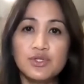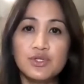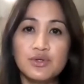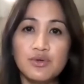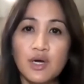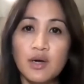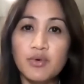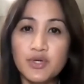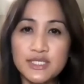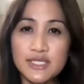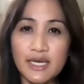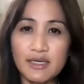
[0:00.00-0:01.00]
to a
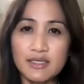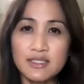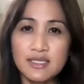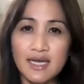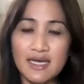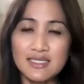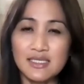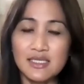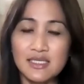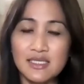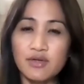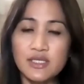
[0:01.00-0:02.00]
bursitis as it
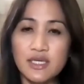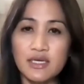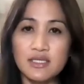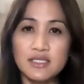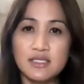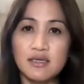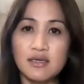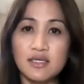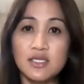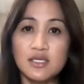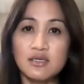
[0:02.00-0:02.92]
irritates the